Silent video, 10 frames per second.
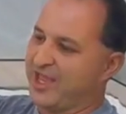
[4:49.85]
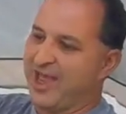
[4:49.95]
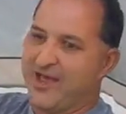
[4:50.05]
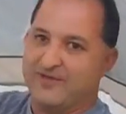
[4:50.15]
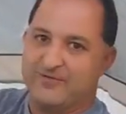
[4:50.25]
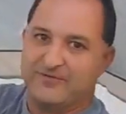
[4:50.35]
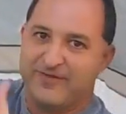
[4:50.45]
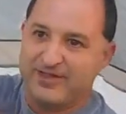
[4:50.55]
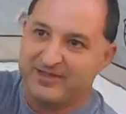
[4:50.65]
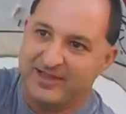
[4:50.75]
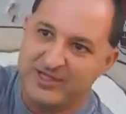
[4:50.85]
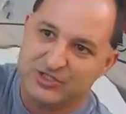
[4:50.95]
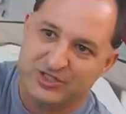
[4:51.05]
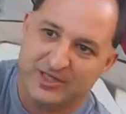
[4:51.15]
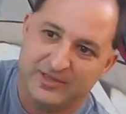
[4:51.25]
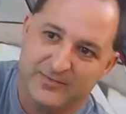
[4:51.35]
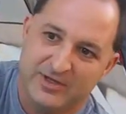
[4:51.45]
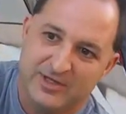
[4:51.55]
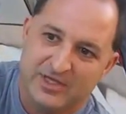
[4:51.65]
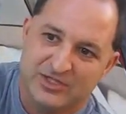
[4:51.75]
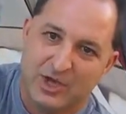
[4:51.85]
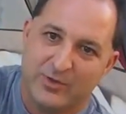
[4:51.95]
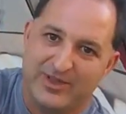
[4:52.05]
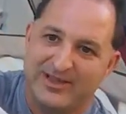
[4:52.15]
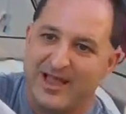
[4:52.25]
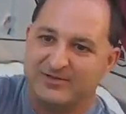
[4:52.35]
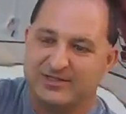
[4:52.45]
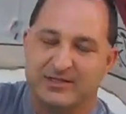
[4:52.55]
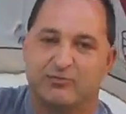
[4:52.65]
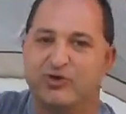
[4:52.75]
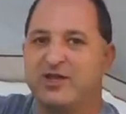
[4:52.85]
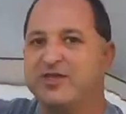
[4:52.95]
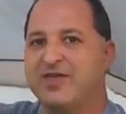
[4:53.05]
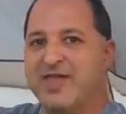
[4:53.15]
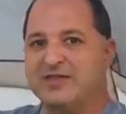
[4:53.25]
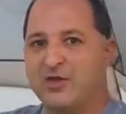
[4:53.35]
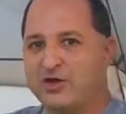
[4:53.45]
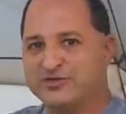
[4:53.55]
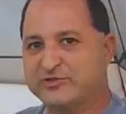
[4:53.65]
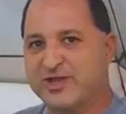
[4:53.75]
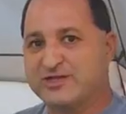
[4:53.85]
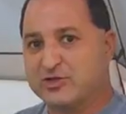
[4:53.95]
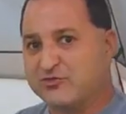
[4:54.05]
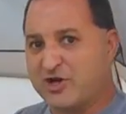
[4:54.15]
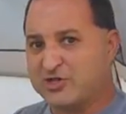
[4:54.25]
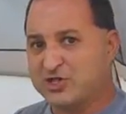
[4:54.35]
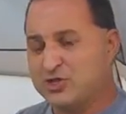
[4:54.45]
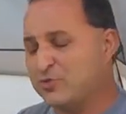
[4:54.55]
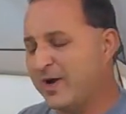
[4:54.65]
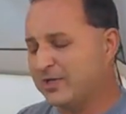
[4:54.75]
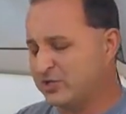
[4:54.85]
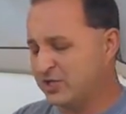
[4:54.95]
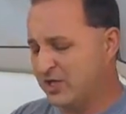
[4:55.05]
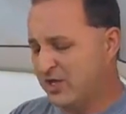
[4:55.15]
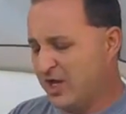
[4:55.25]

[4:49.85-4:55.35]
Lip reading: They have ventilation in them, so it allows it to breathe, and it also doesn't crush it too much,